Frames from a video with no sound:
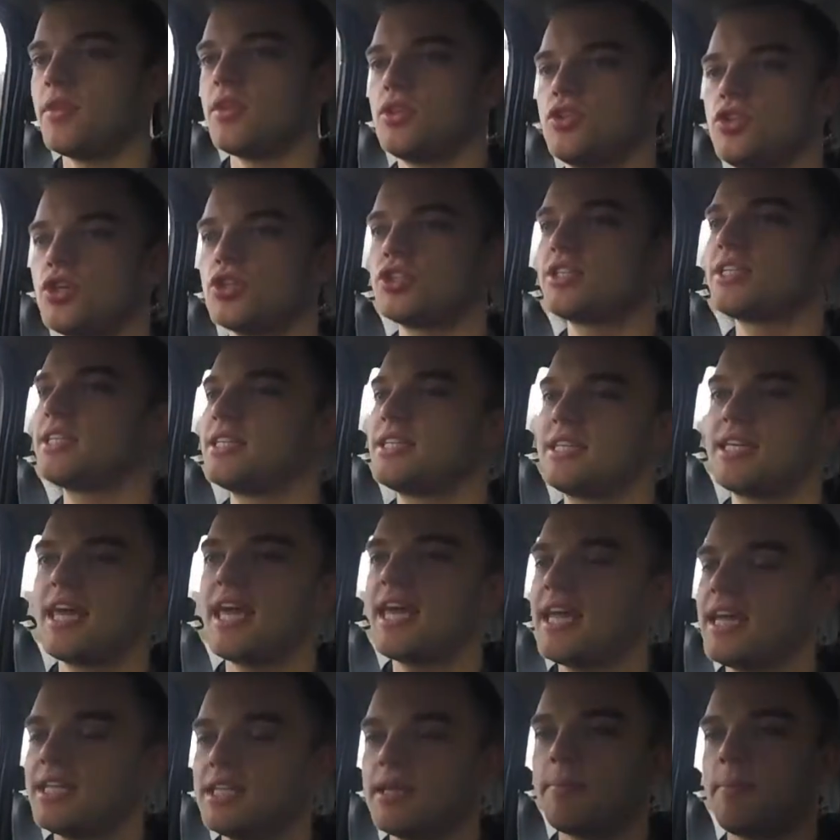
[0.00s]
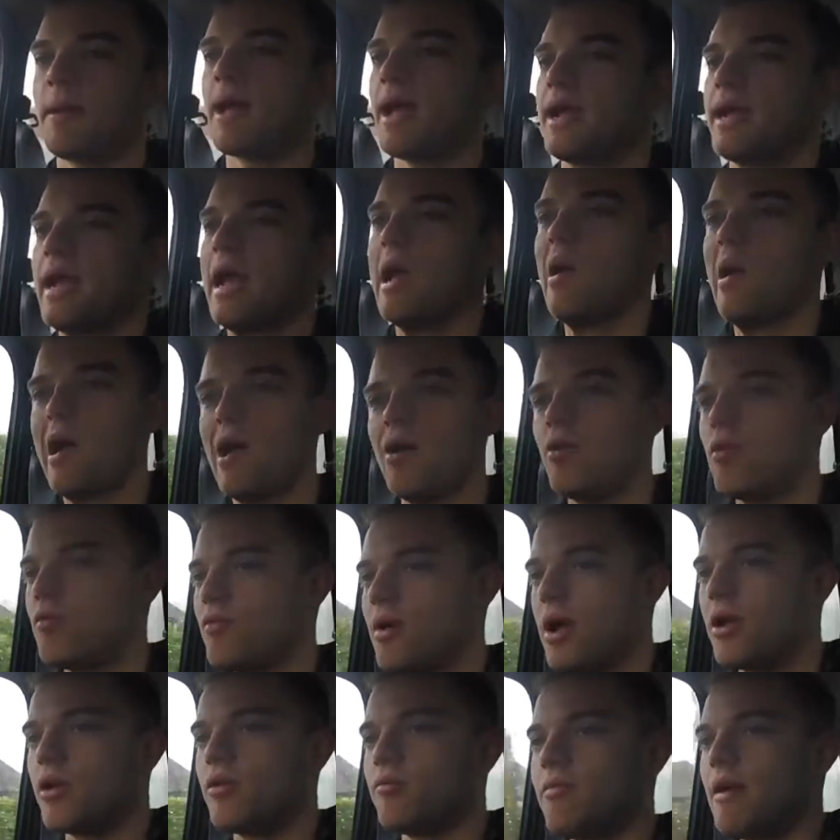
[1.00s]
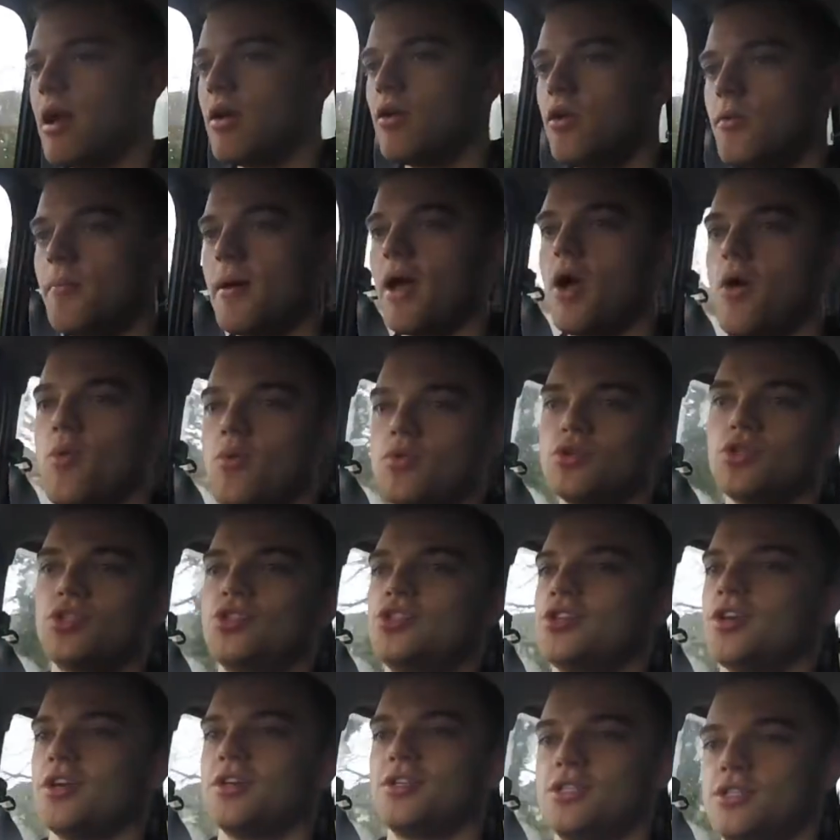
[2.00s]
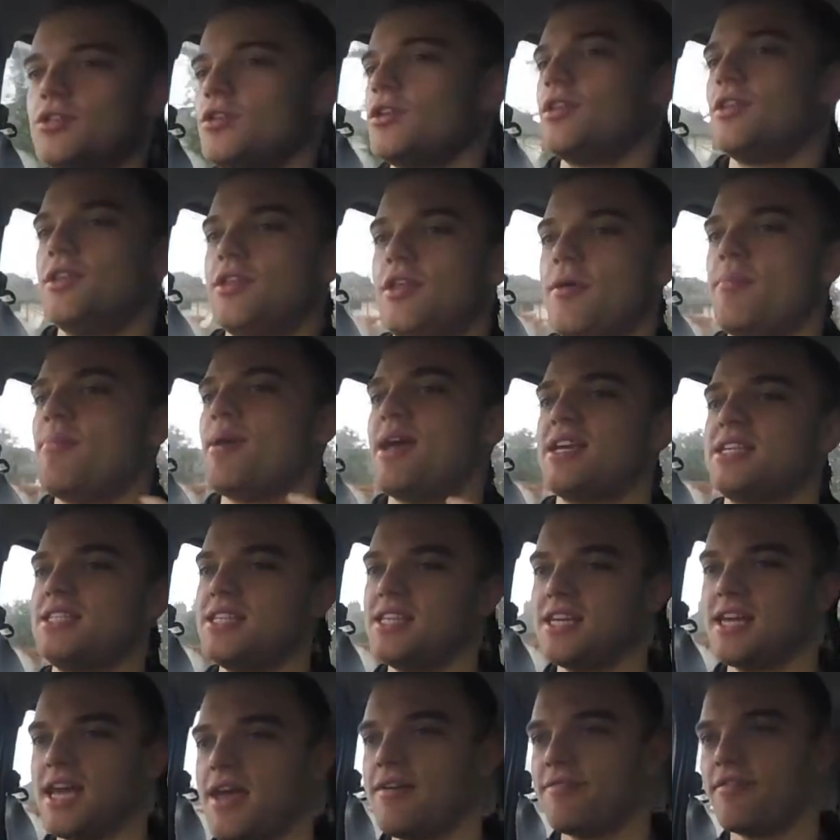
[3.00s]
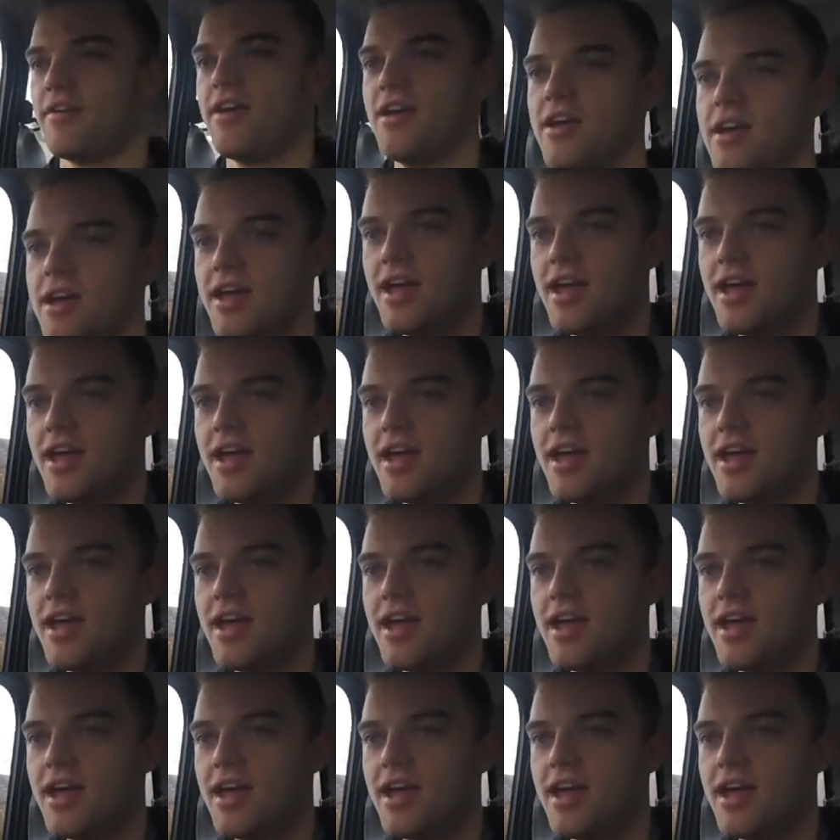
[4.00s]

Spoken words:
Just kicking the back out around a roundabout was just the best thing ever